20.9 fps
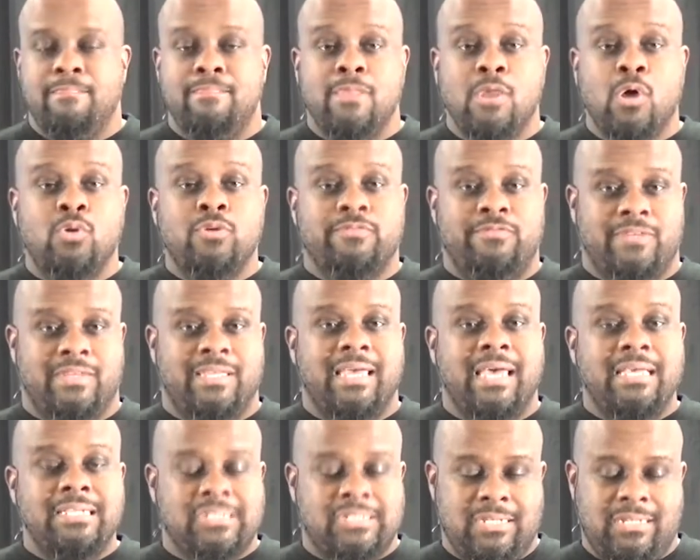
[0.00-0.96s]

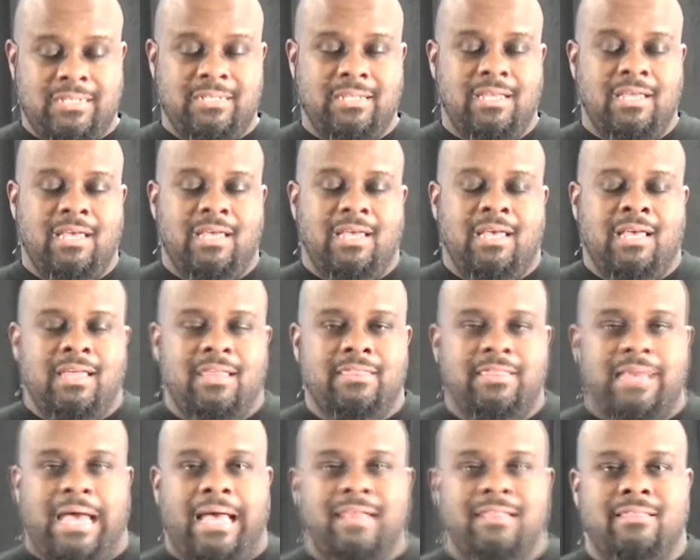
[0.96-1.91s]
notification
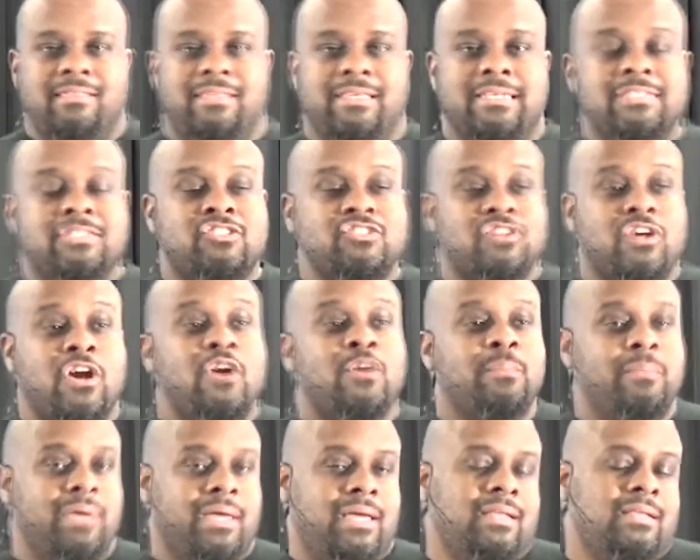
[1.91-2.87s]
that this
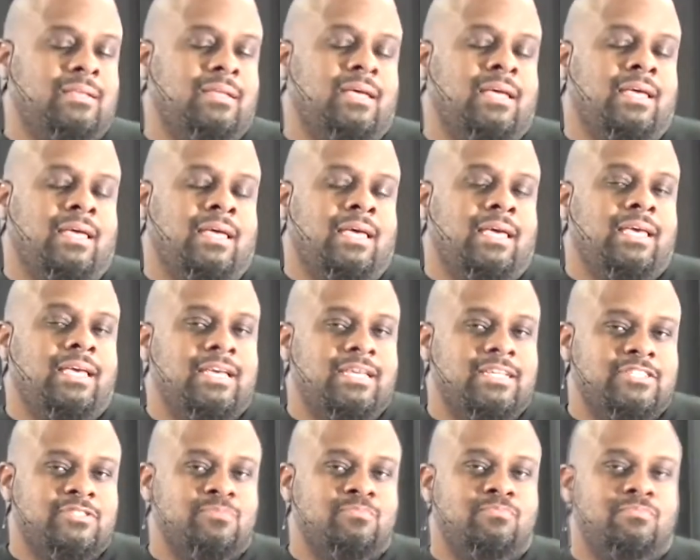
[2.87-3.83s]
sermon
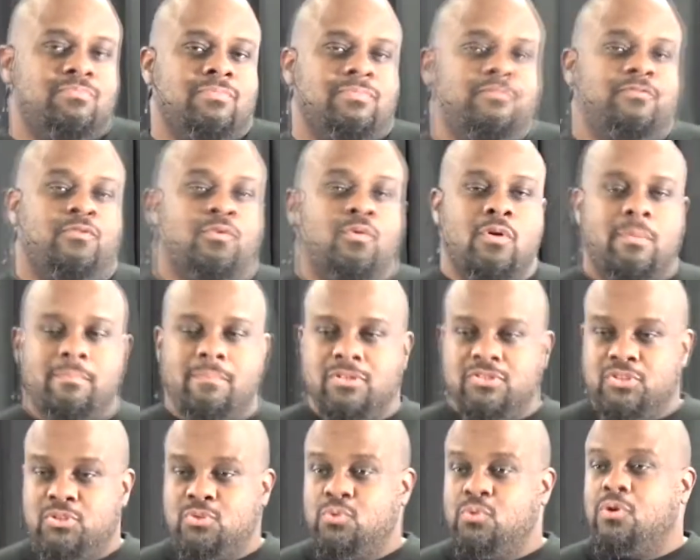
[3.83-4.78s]
is for
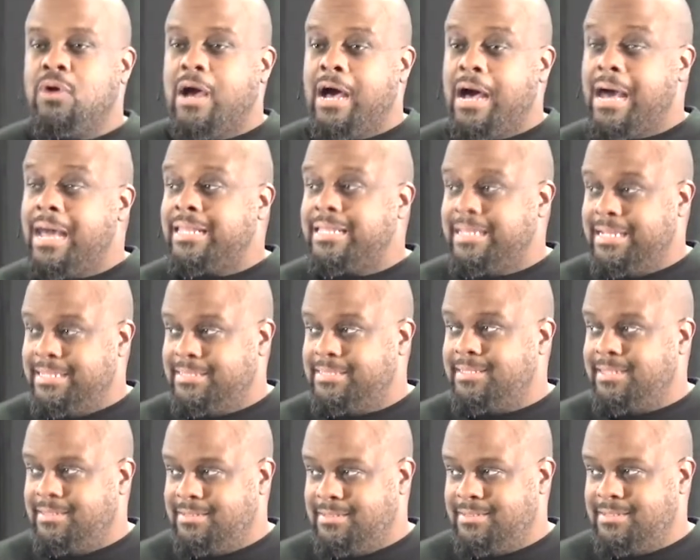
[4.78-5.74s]
mature
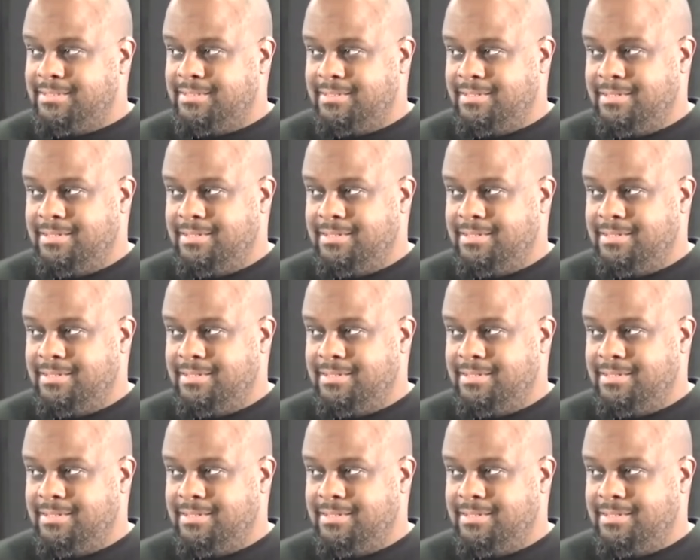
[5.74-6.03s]
audiences.